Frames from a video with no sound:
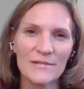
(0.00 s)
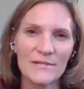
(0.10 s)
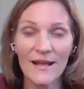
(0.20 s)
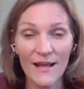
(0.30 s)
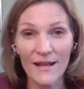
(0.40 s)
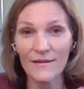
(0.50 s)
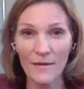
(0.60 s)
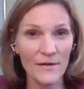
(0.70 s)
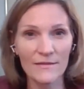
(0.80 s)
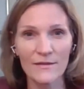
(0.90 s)
And that
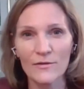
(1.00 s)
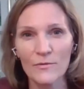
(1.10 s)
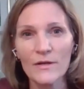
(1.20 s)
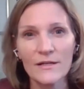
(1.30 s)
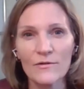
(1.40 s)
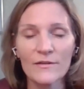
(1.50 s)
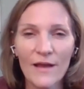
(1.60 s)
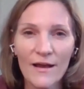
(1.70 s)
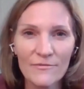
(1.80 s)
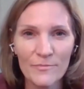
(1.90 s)
I'm not the only one. I know a
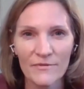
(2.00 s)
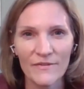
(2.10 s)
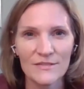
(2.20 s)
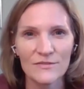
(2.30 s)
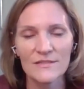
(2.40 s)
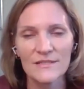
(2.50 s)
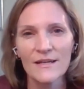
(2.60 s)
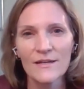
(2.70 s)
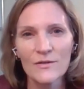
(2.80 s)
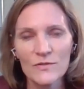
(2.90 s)
lot of professors
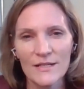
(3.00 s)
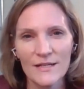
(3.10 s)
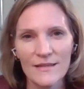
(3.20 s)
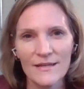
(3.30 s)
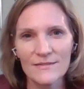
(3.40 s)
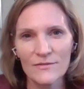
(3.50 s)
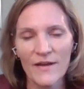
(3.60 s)
who study this,